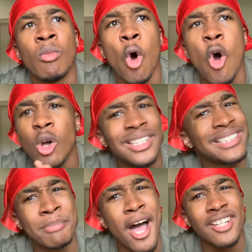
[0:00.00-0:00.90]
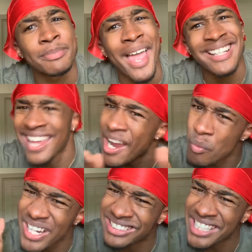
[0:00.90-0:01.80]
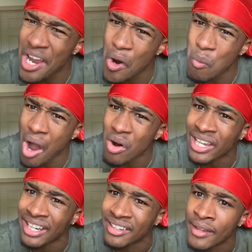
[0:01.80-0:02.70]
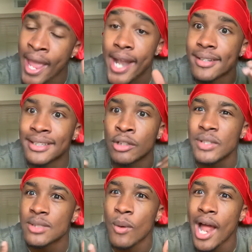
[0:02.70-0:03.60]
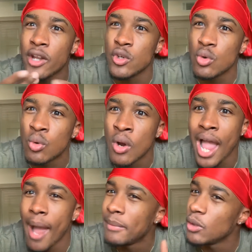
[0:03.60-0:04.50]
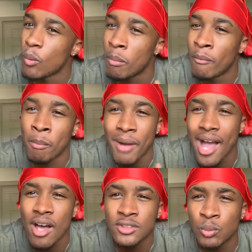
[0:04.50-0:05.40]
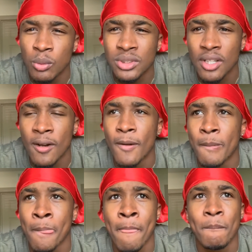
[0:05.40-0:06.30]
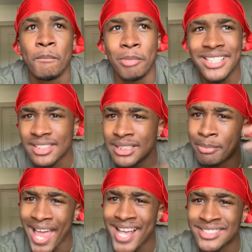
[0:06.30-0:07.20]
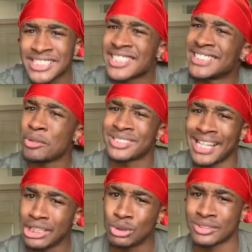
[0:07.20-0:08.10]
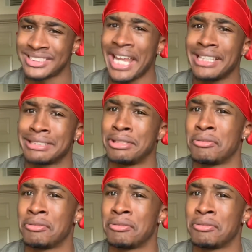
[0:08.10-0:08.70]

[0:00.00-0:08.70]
all these miles passed, and we still walking. And the reason why I knew how many miles we was on basically passing is because there was like little stakes in the